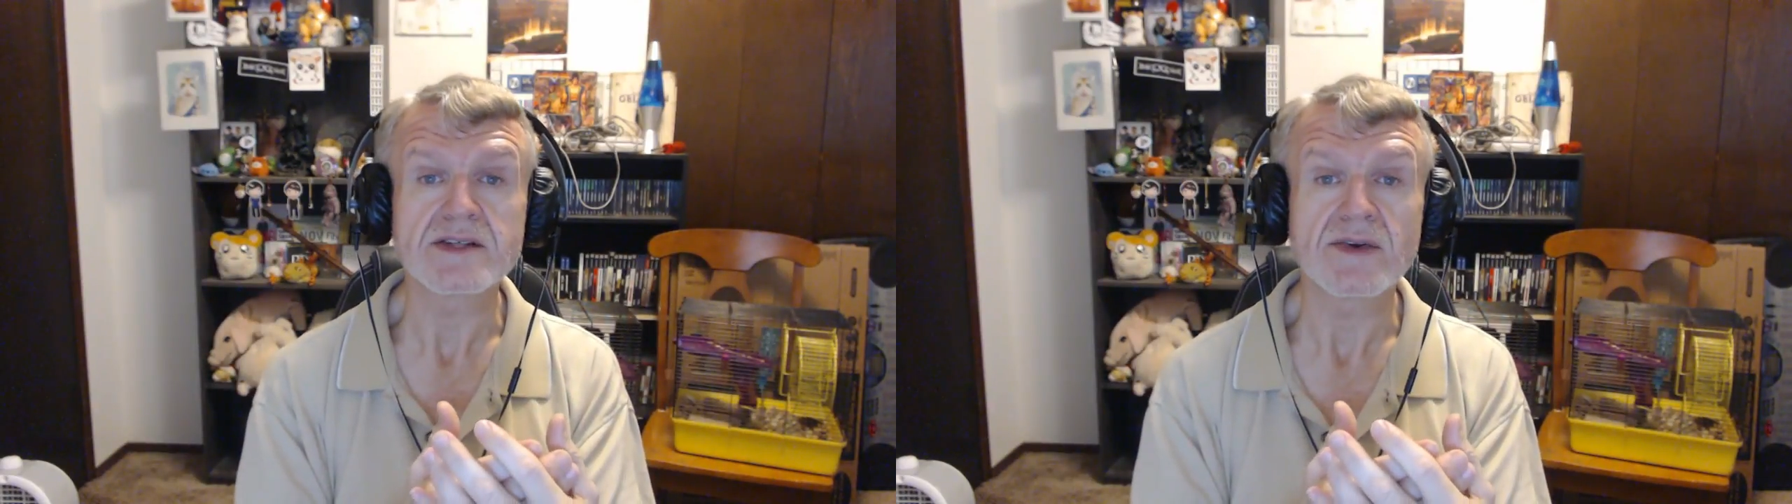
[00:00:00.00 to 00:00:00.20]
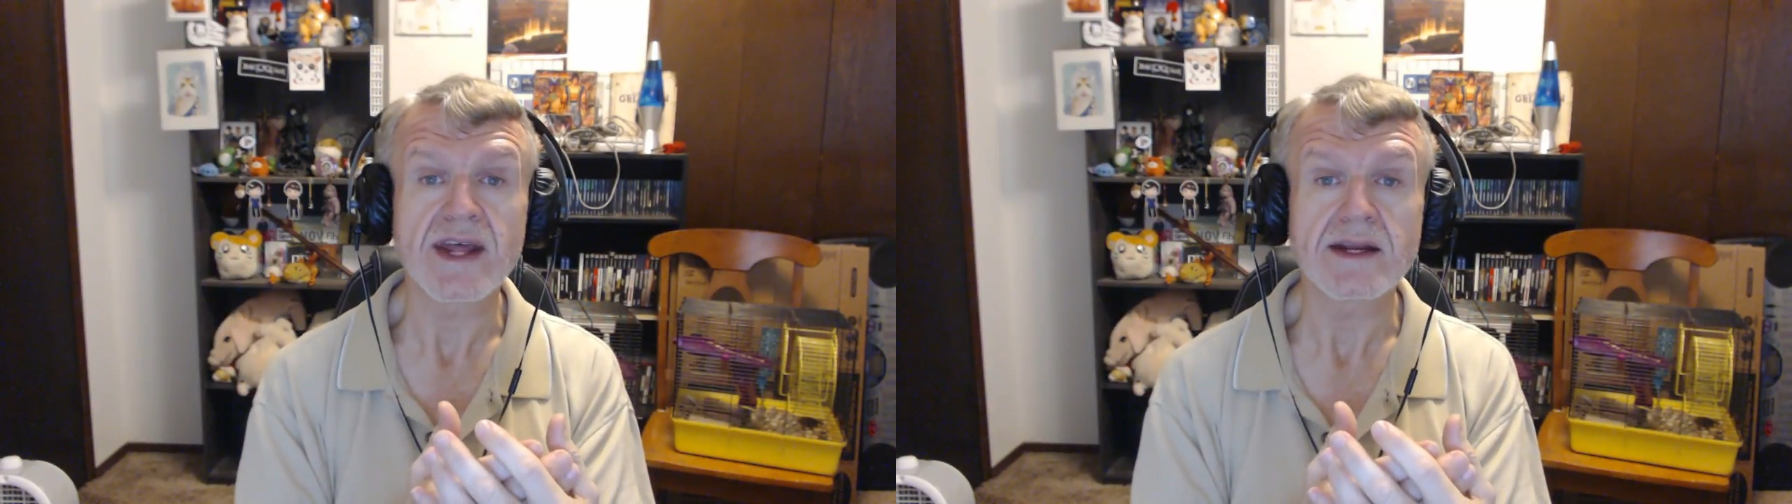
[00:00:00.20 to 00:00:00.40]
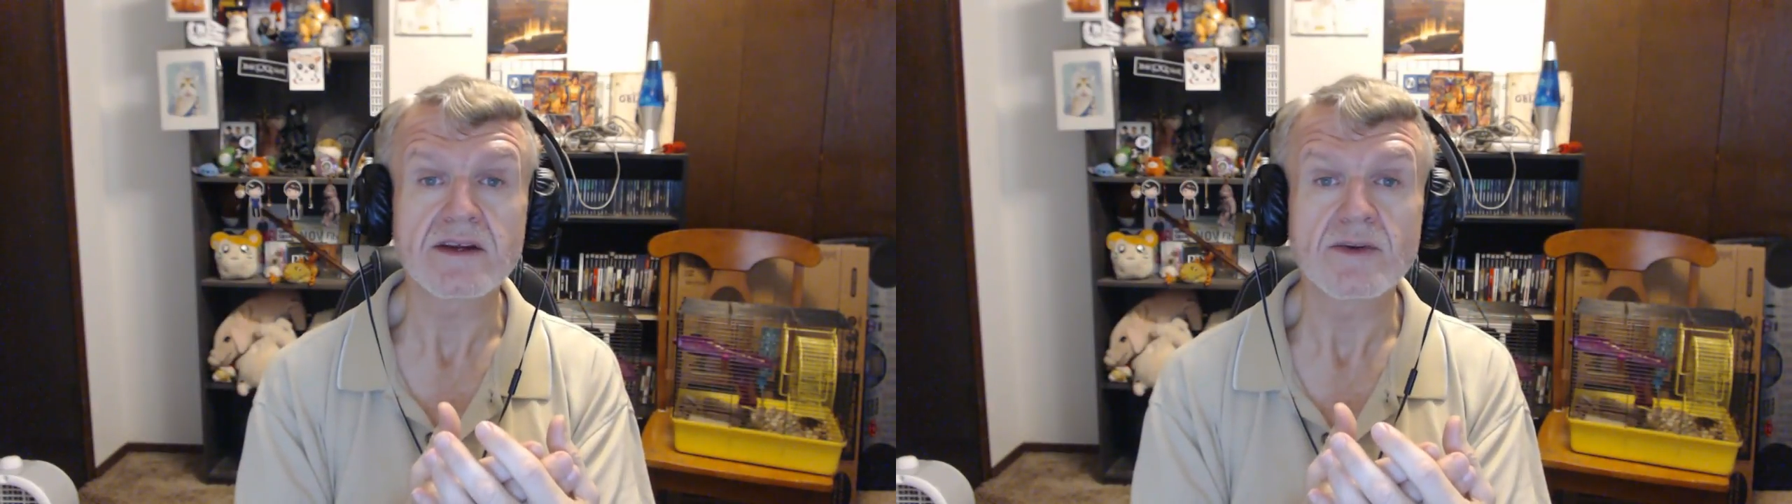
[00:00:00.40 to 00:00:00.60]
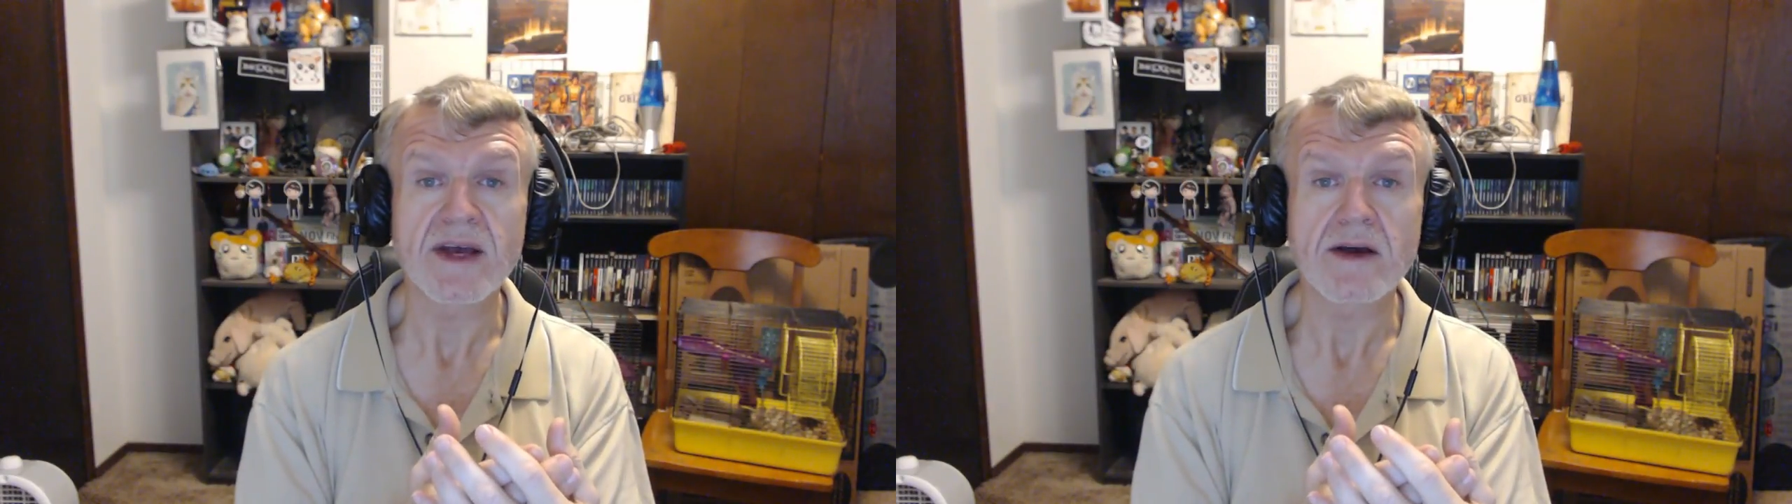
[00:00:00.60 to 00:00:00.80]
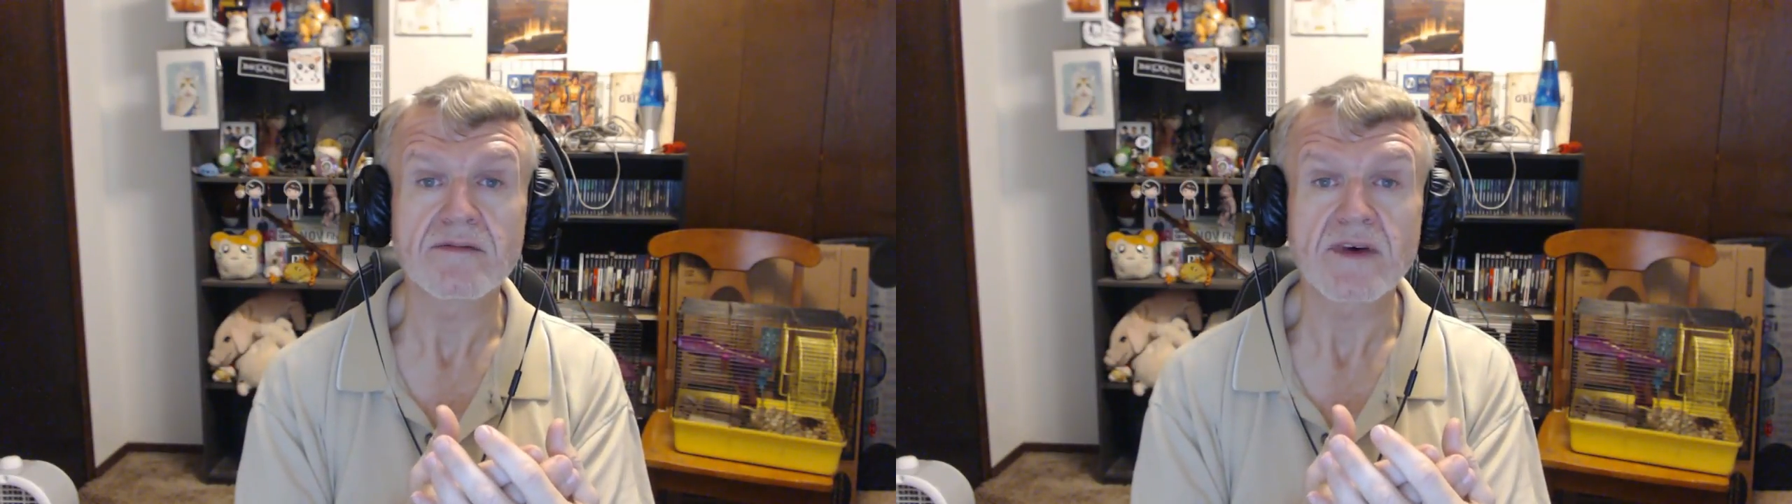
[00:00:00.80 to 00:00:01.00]
donated to my
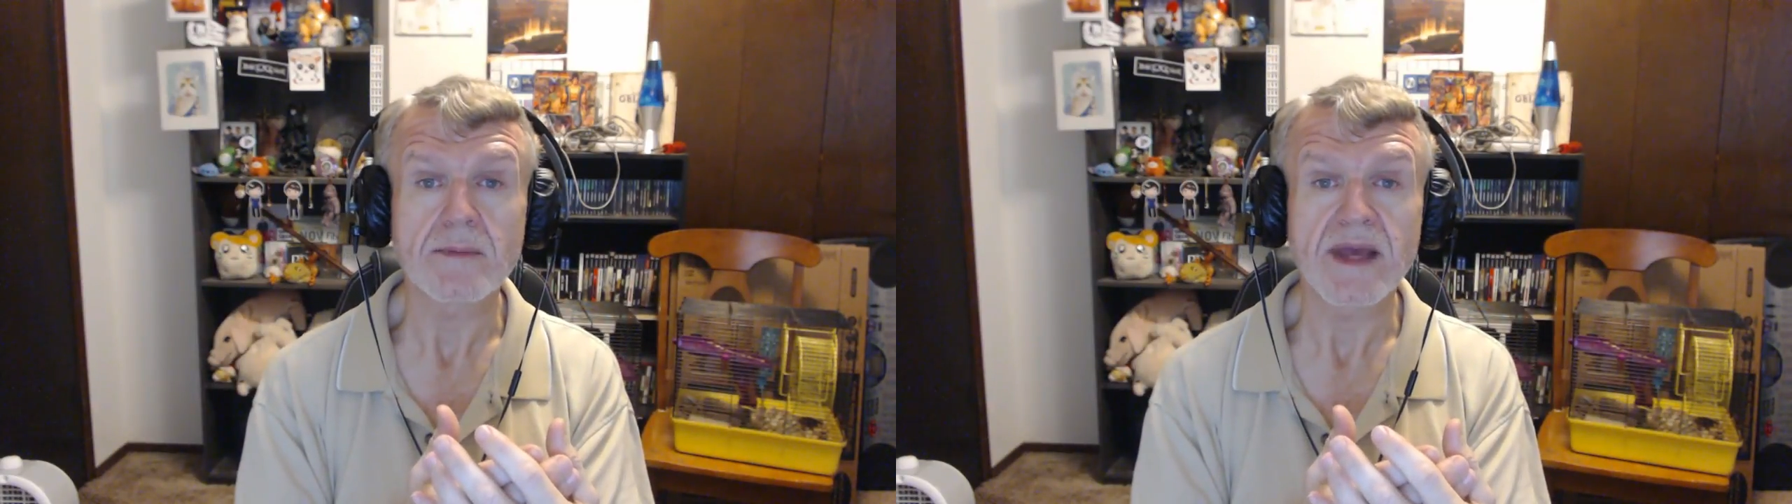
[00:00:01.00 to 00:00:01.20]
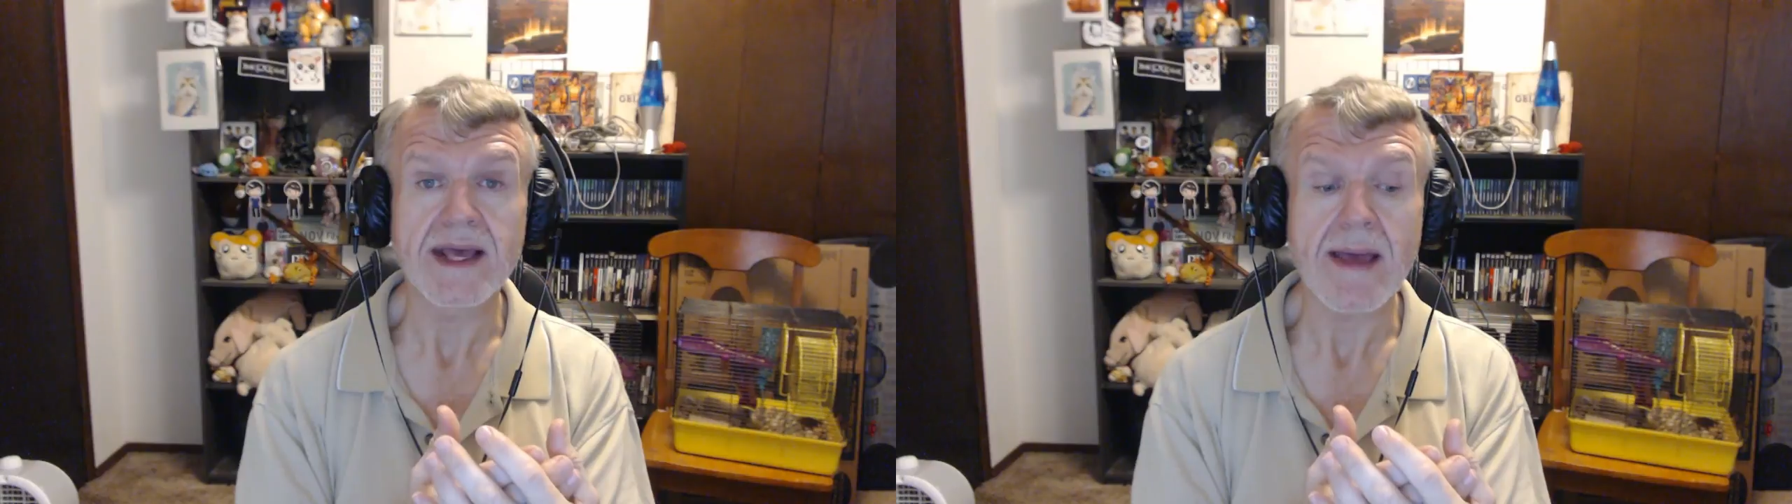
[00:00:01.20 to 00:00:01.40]
GoFundMe